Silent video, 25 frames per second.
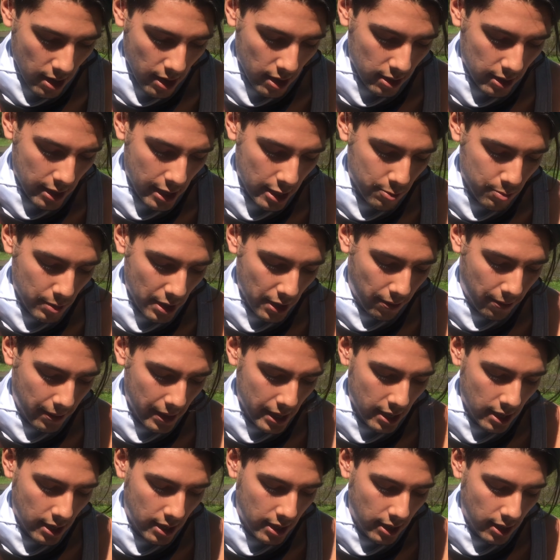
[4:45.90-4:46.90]
let me
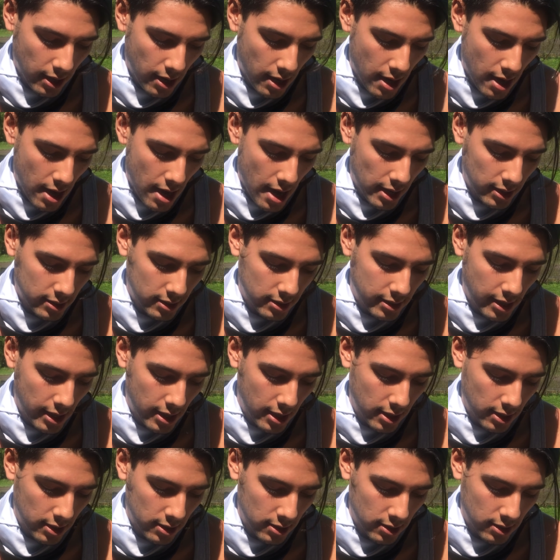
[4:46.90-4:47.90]
think a
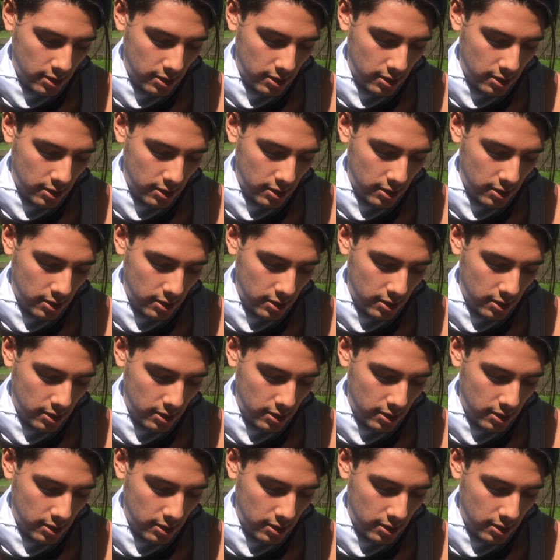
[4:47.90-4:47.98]
second,